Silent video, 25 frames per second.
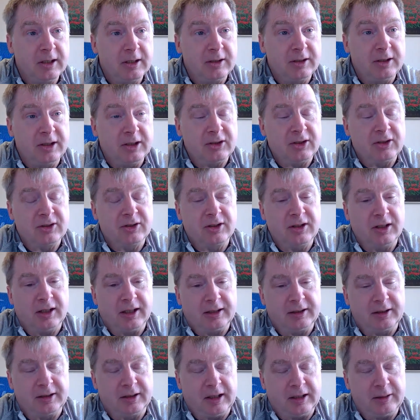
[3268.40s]
this is
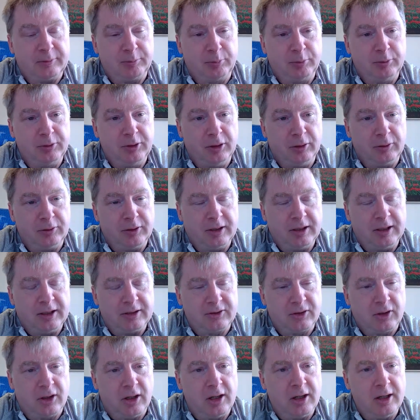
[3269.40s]
like
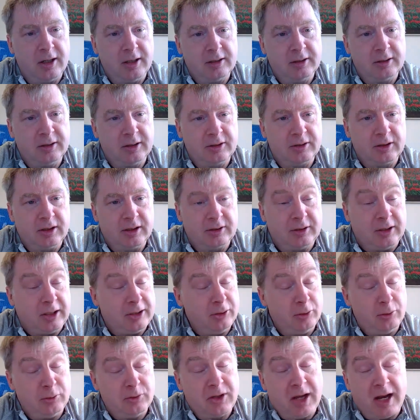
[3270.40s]
it's on. They
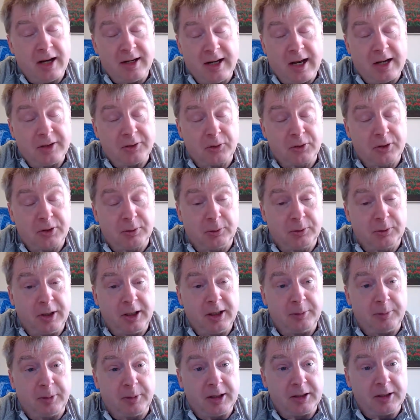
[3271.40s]
use that in Azure SQL
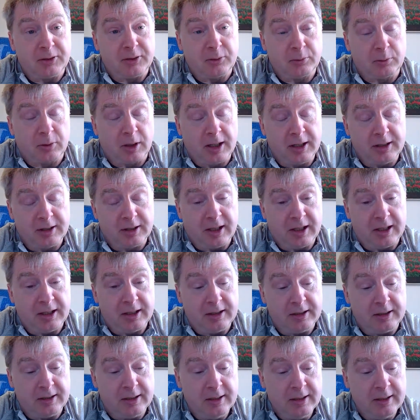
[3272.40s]
Database, right?
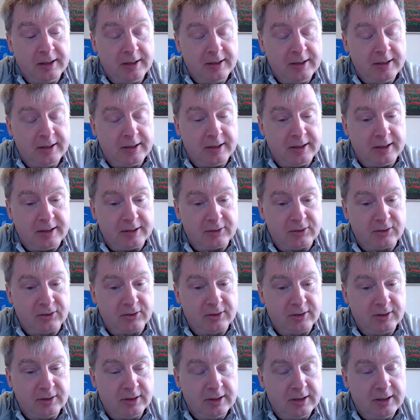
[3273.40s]

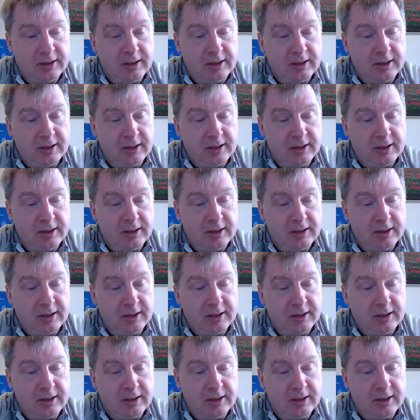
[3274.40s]
It's